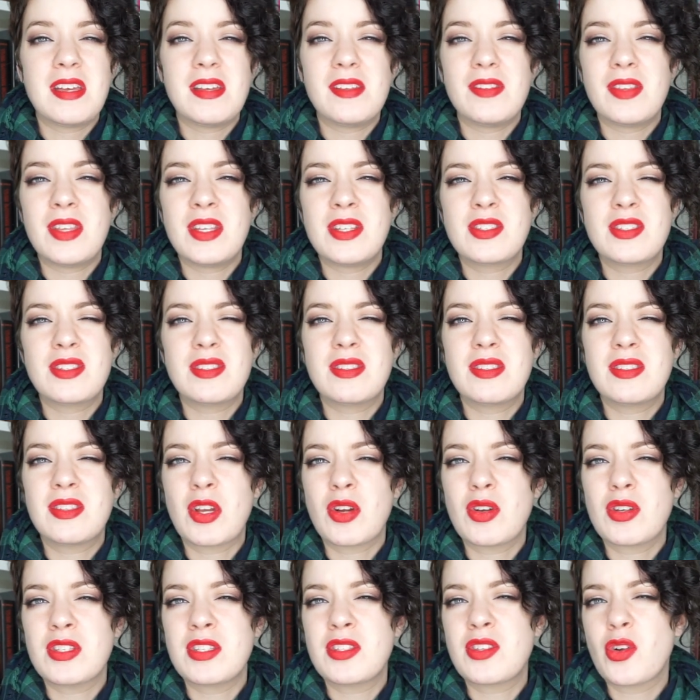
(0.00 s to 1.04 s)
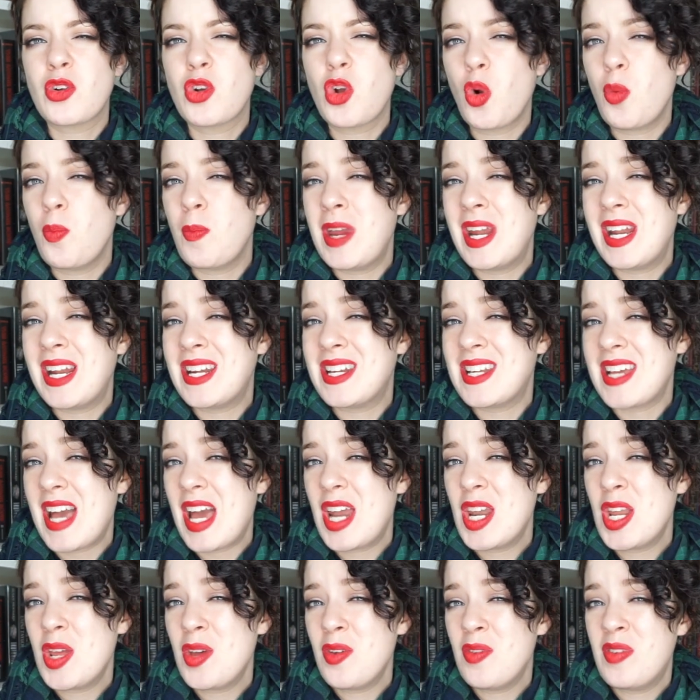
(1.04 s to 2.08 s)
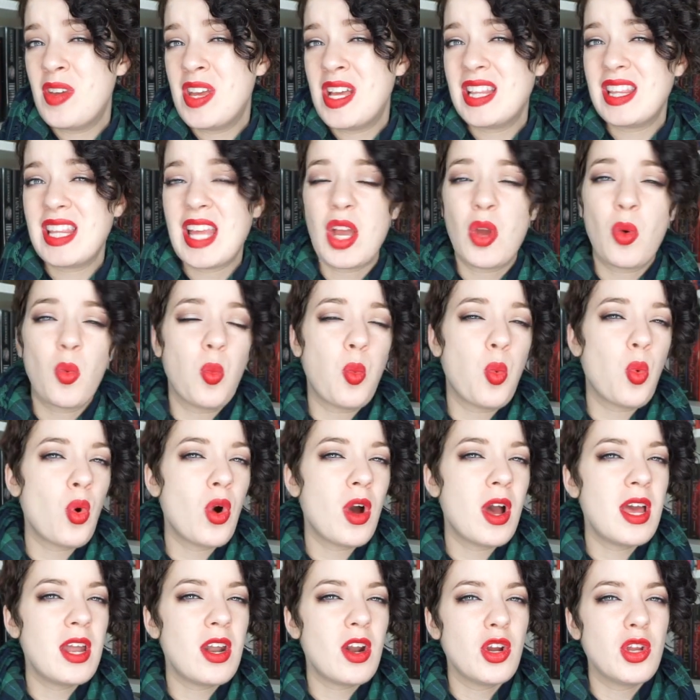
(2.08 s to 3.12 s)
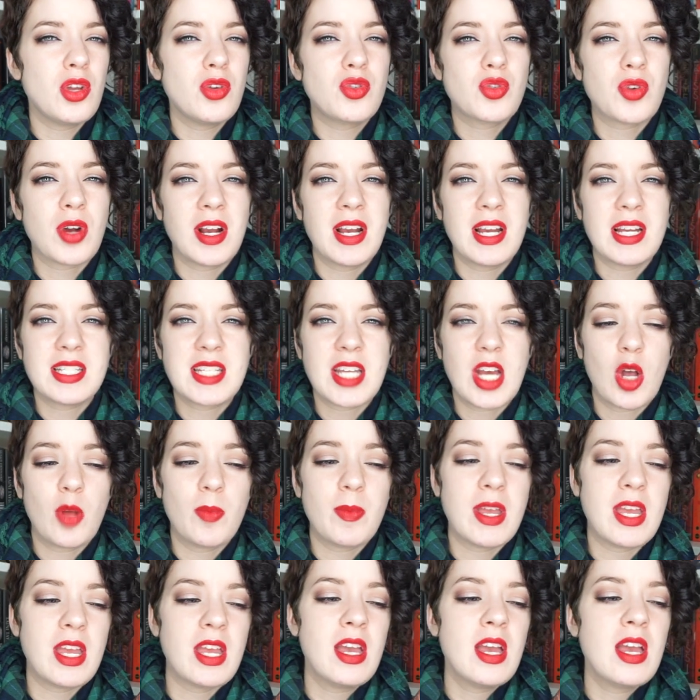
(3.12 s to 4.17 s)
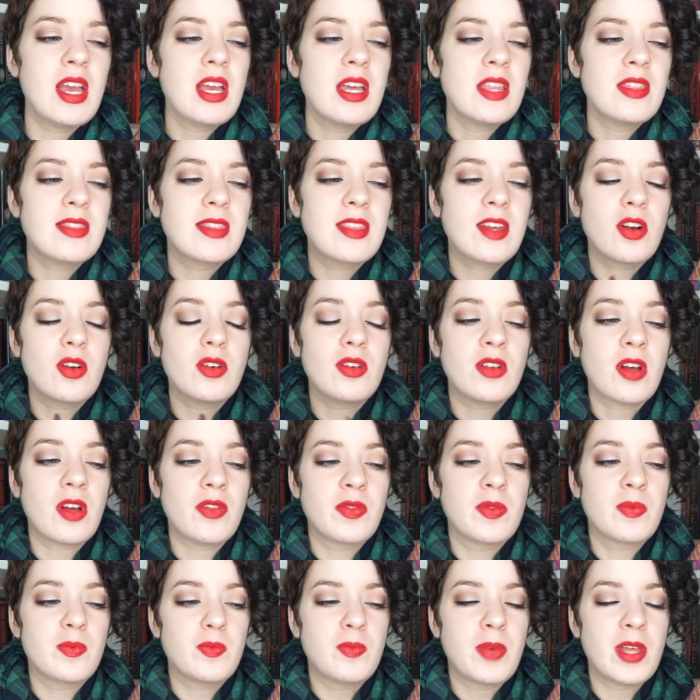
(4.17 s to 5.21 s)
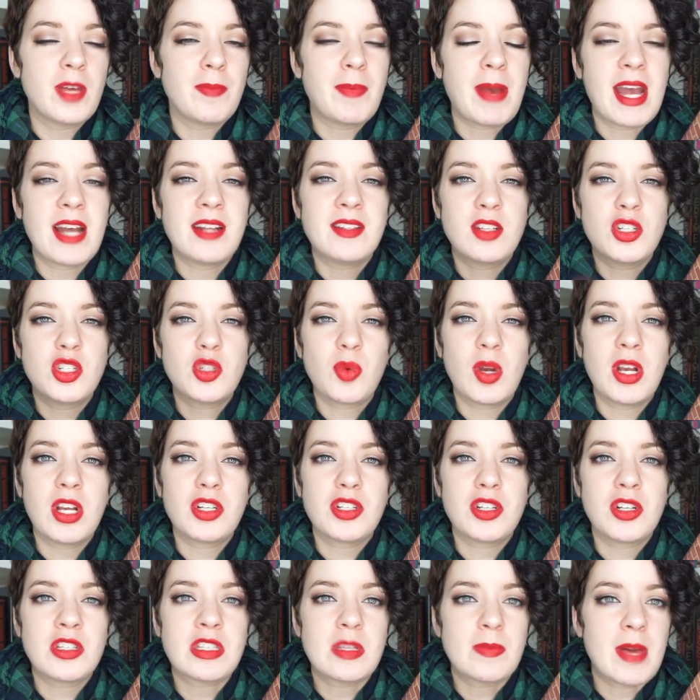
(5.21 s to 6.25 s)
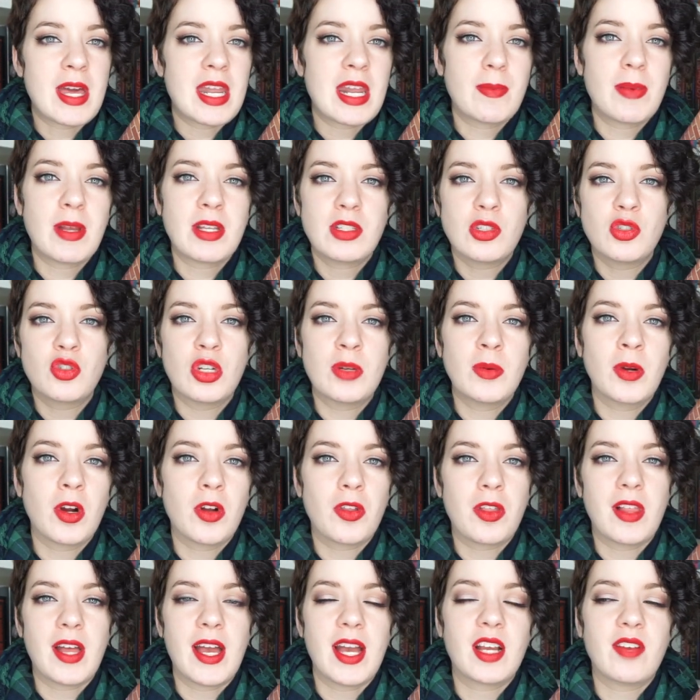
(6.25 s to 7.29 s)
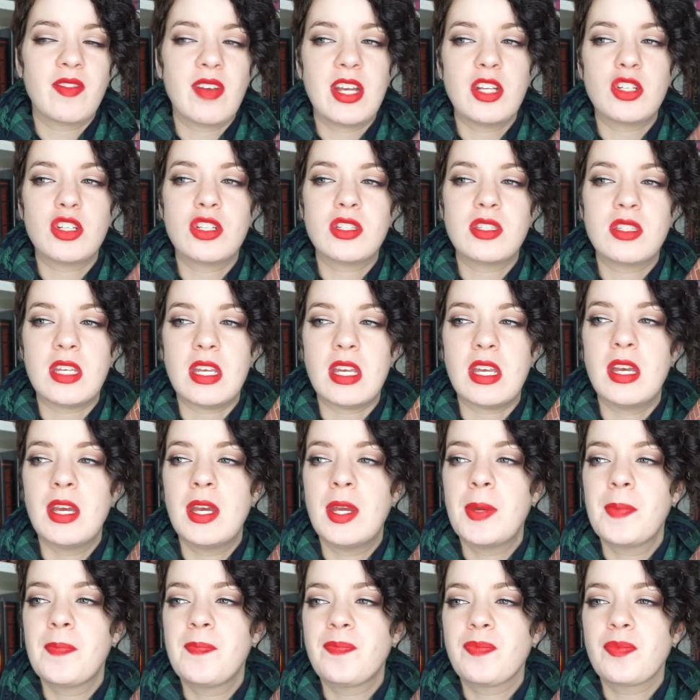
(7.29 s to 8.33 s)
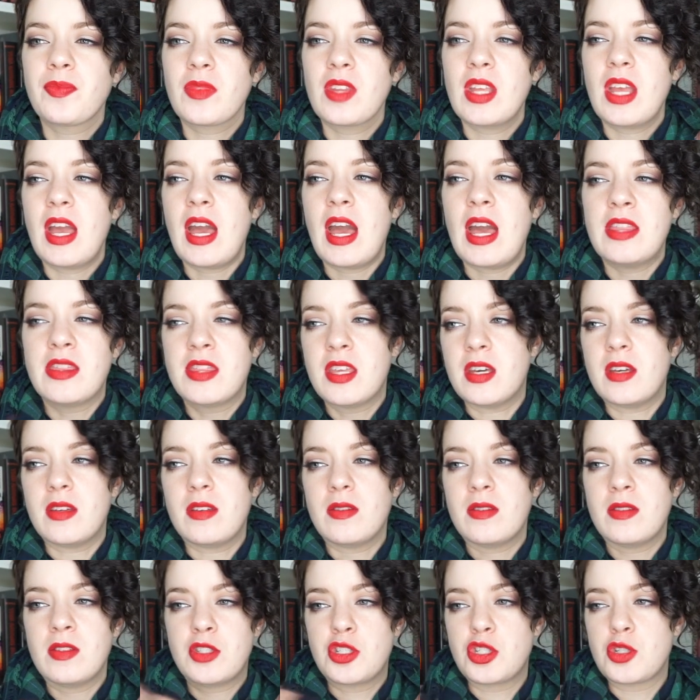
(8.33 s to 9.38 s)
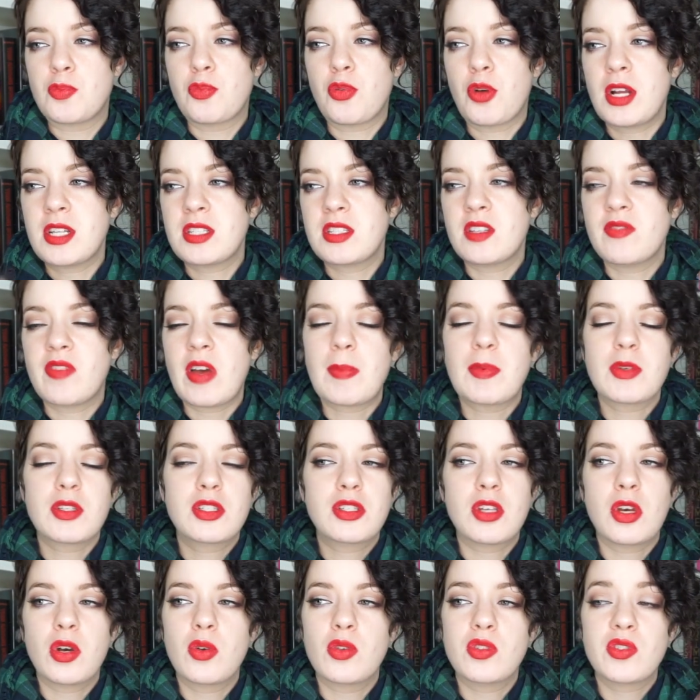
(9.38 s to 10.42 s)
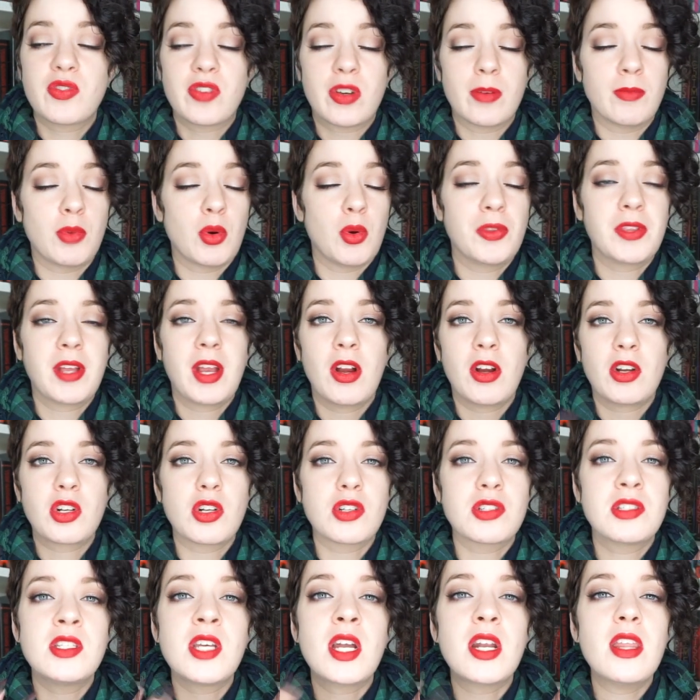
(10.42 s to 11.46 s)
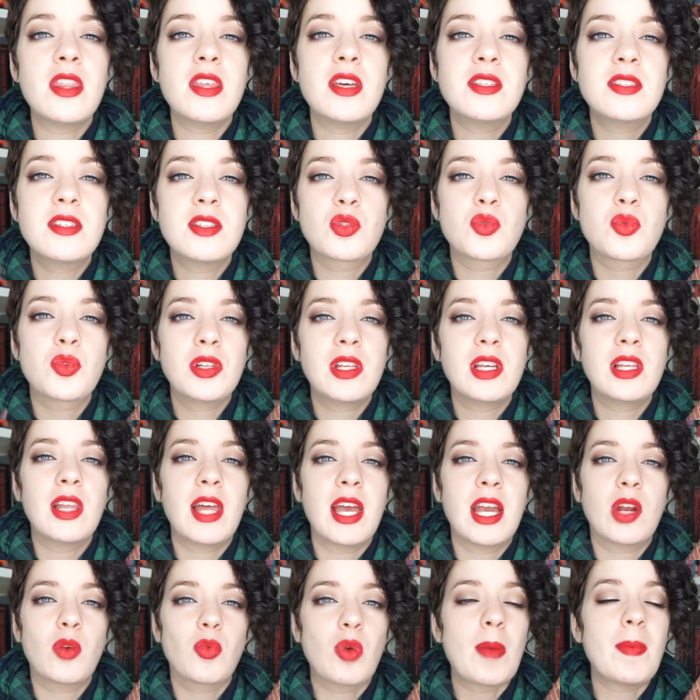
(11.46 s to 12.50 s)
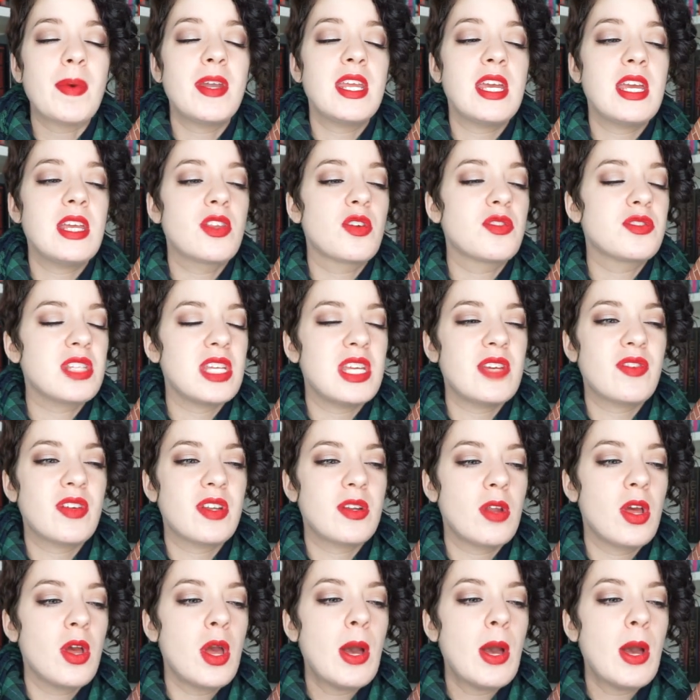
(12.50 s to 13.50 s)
there no meaning to any of it? Like, what are you trying to tell me? The bad situations, the manic pixie dream girl, the lack of agency, the depressive episodes from both characters. None of this is really, like, remedy. There's even